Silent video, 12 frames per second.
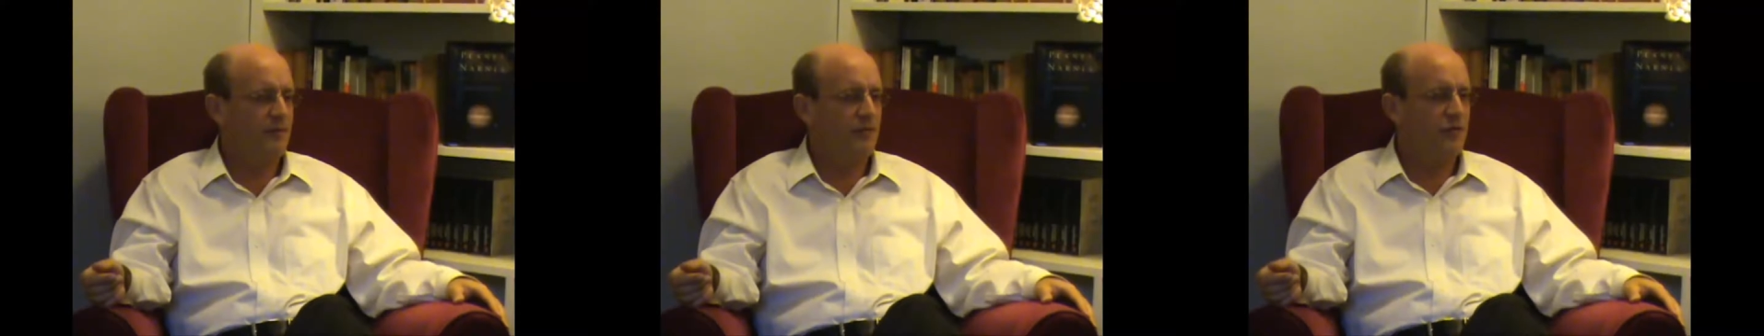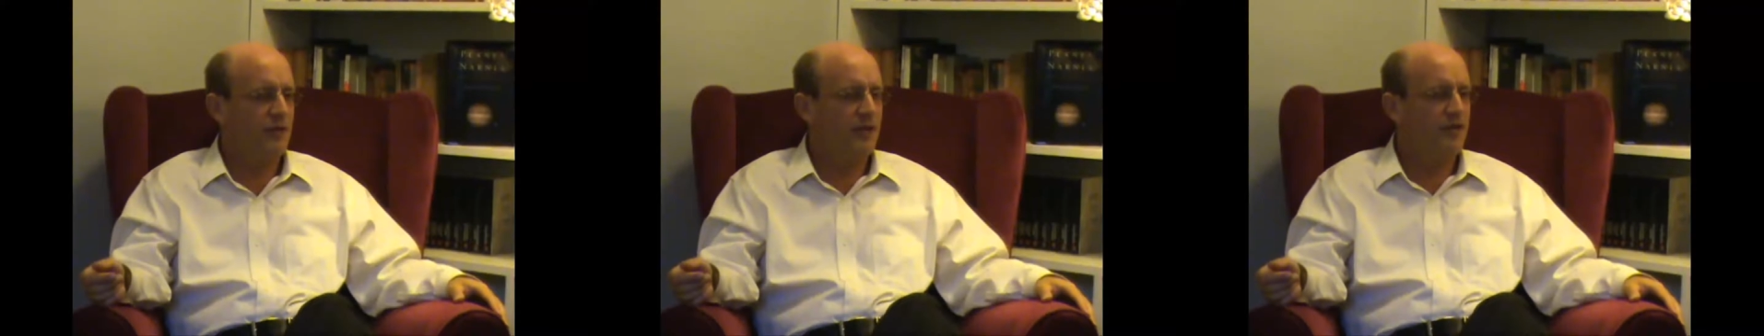
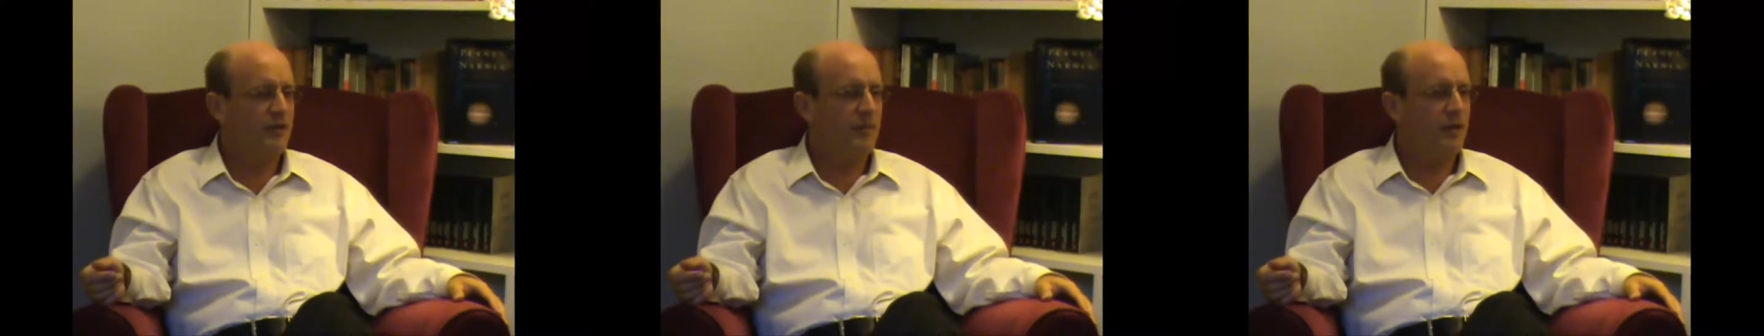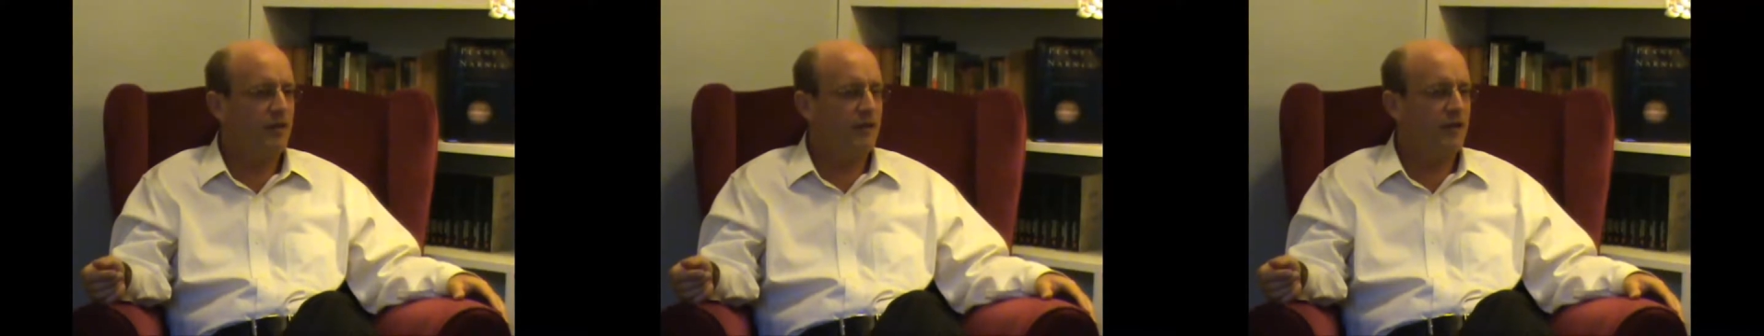out some
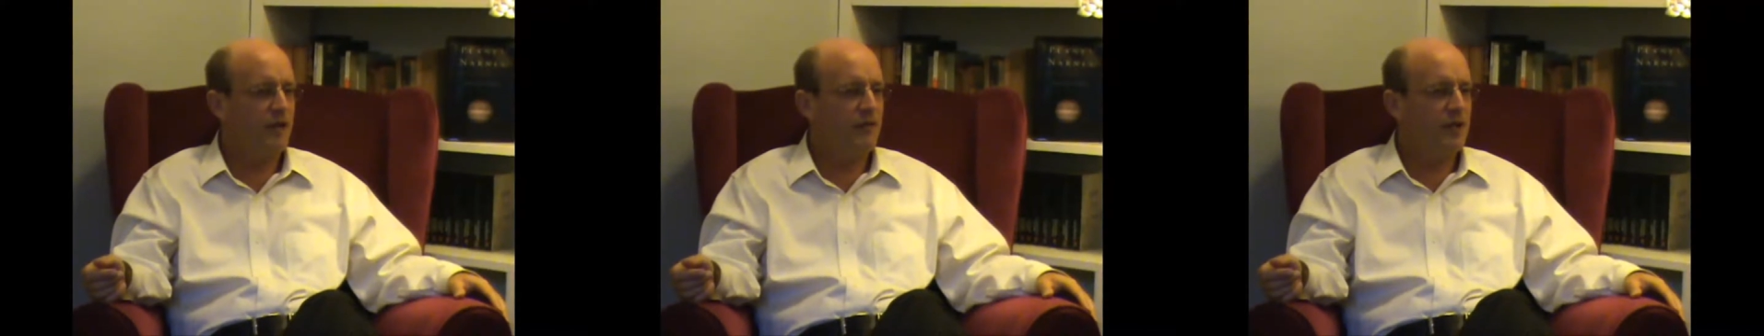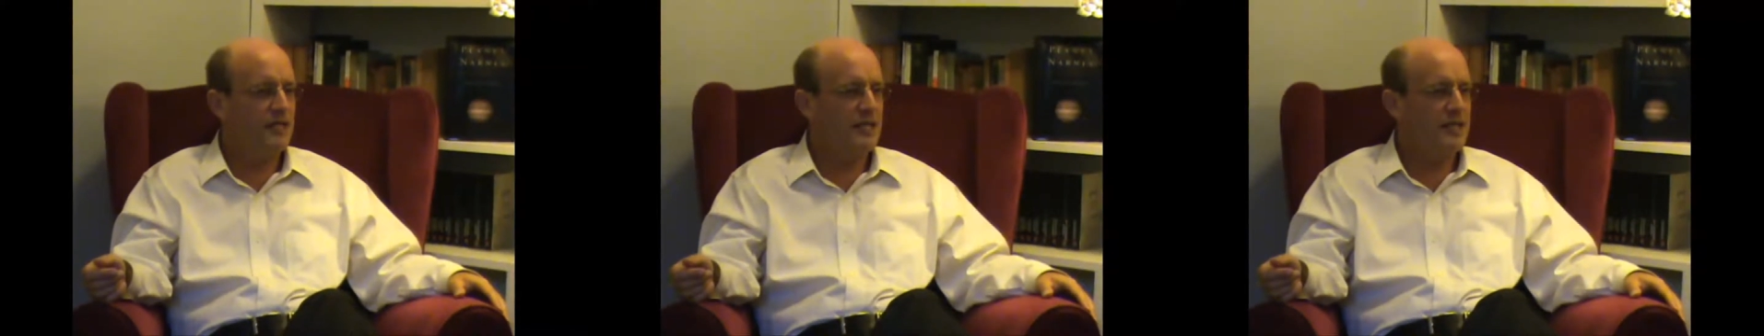other kind of
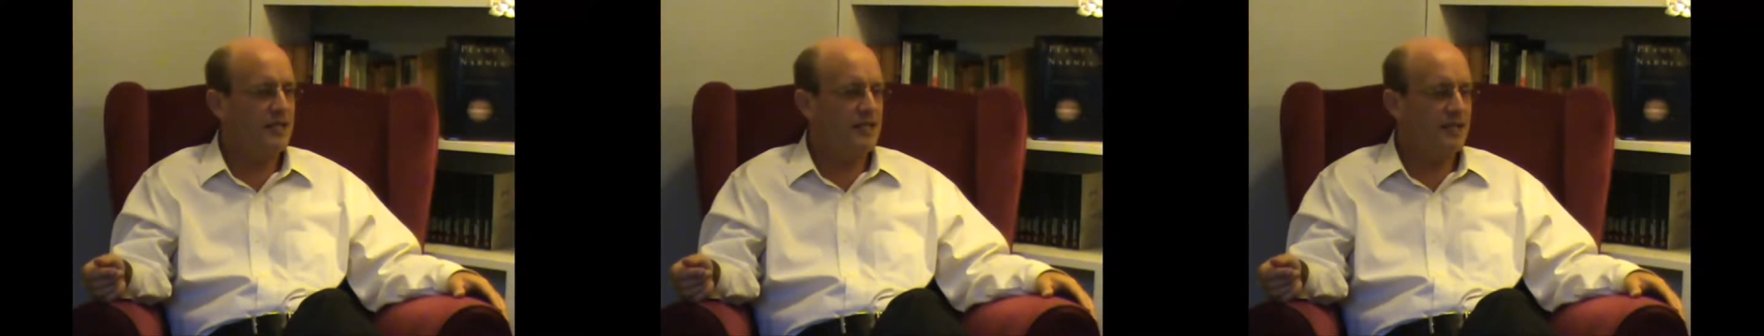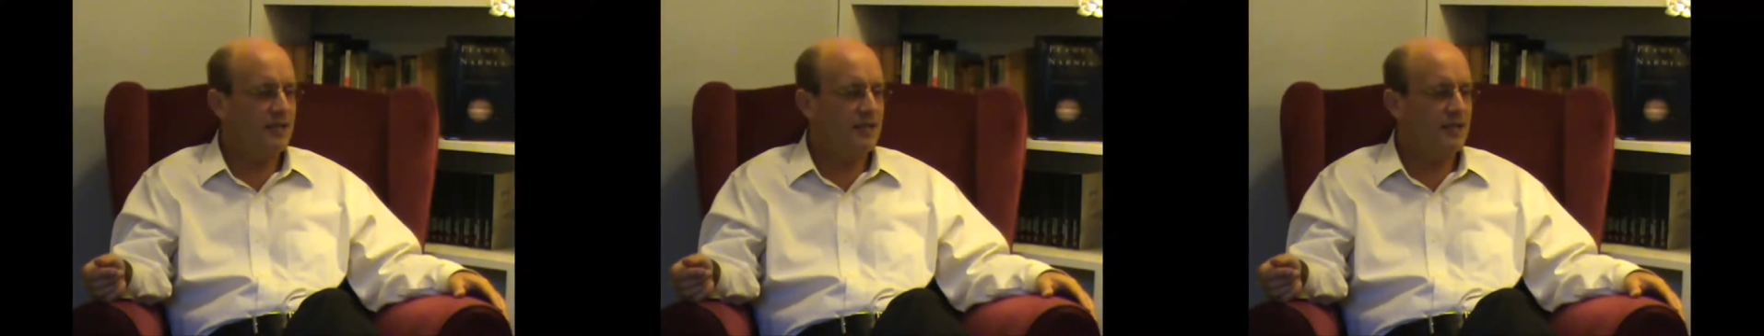identity.